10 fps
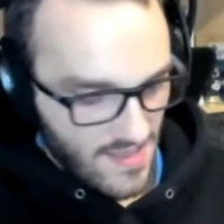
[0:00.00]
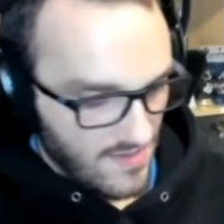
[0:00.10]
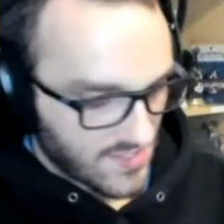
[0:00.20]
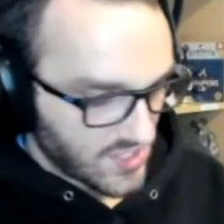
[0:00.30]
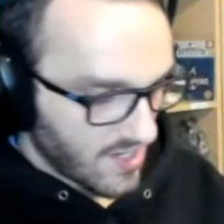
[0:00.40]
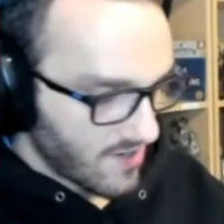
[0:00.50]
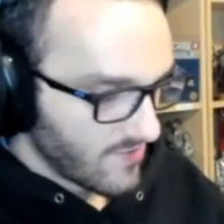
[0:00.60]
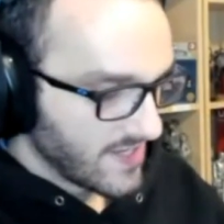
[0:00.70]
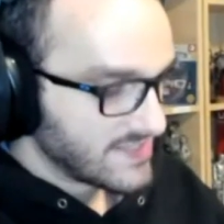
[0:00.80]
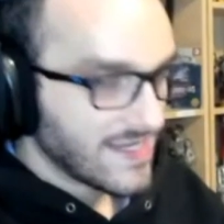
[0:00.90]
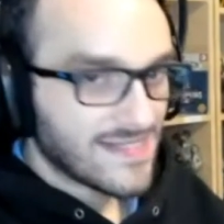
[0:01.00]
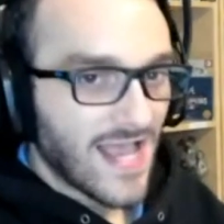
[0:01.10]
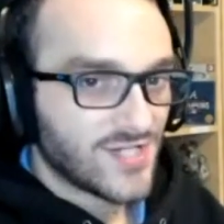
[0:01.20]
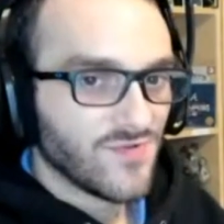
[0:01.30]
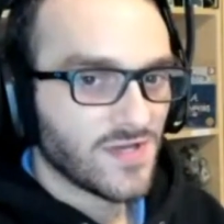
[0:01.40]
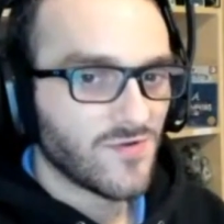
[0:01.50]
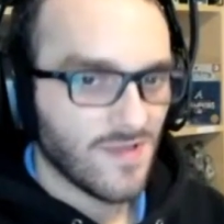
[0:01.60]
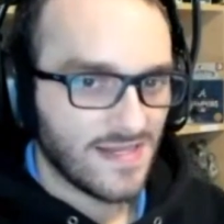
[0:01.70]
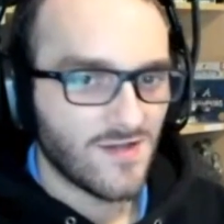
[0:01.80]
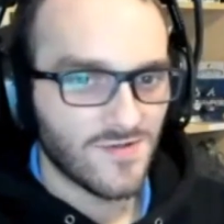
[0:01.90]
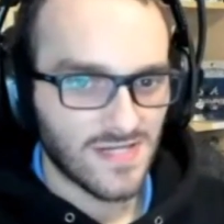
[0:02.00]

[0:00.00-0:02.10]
So it's actually really cool, and he goes